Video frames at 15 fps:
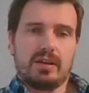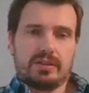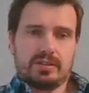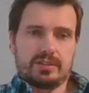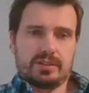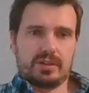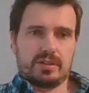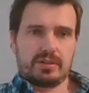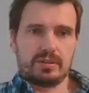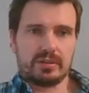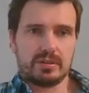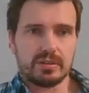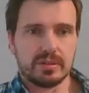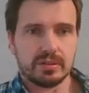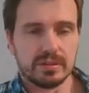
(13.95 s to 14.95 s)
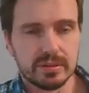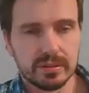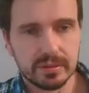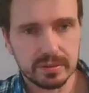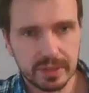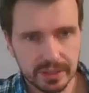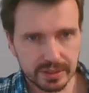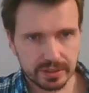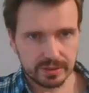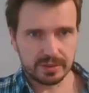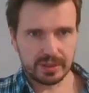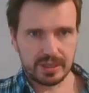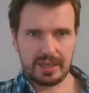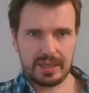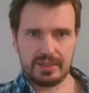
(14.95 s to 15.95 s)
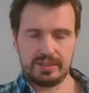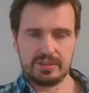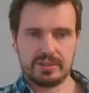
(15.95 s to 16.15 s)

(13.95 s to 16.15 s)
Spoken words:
So let's look at it.